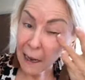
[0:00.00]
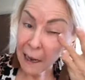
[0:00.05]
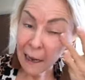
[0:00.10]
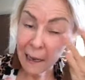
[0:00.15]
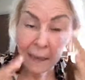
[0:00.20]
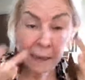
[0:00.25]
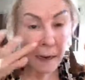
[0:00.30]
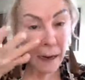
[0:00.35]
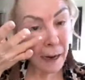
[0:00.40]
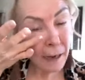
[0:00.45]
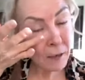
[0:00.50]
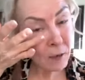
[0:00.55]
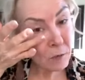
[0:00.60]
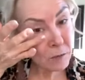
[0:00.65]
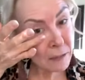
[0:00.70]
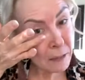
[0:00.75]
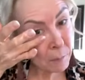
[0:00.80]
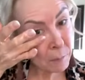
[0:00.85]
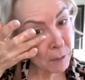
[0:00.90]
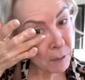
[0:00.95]
And I
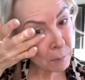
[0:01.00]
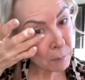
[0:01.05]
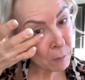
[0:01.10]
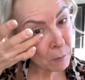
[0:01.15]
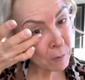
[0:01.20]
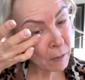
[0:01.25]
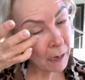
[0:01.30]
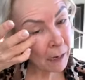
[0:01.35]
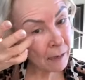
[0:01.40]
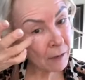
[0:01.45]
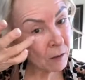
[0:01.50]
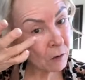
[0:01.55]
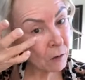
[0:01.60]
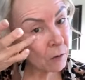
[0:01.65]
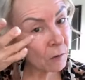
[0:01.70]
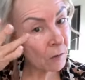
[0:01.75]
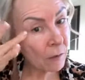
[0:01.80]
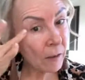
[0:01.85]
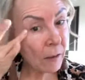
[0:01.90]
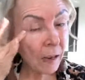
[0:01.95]
know some people I
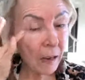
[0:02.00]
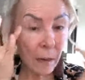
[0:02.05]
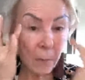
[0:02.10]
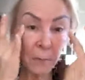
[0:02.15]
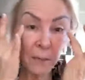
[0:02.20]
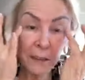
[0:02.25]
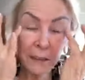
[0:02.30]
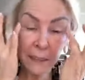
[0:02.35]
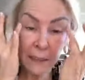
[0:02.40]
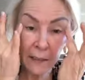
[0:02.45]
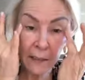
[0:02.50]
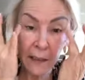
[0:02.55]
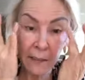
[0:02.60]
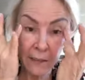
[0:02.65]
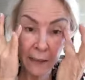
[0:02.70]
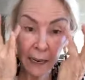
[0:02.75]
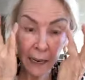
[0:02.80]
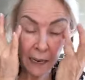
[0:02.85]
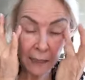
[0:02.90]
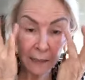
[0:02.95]
know um, said
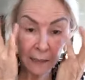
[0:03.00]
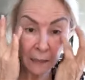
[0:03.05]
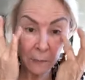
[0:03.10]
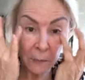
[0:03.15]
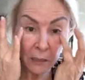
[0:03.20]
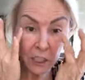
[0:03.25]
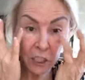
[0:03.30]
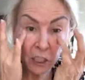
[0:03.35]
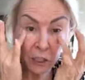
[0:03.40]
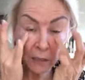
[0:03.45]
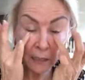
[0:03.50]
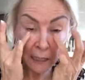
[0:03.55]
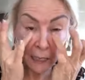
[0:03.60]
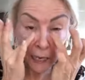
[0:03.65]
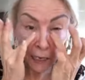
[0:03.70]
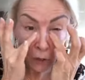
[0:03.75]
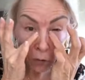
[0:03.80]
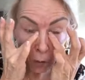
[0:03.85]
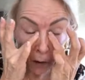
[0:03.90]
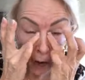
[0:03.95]
that they had some issues, and
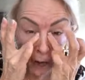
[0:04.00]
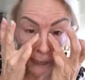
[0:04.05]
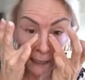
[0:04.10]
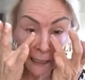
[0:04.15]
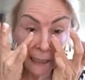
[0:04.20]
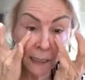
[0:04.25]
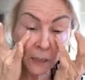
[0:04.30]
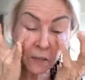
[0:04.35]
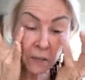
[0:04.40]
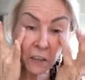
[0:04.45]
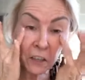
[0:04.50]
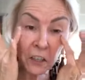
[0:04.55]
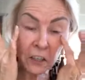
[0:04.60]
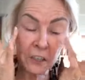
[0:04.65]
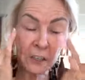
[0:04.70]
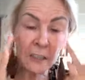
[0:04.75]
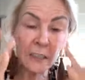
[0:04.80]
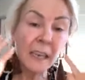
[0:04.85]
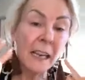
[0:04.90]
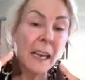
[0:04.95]
I know I did it
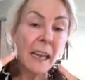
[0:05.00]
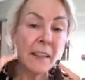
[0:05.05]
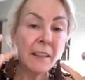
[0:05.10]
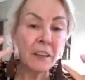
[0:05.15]
first.